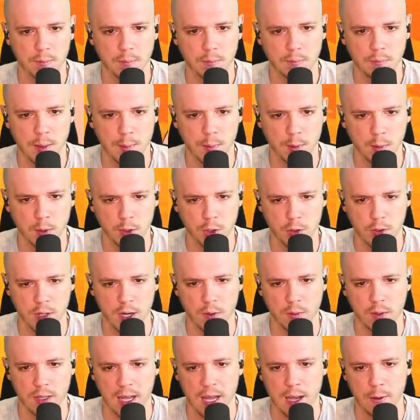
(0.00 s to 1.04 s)
Remember what you're...
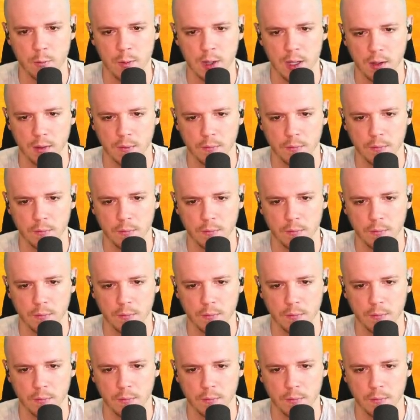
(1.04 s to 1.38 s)
Okay, I will.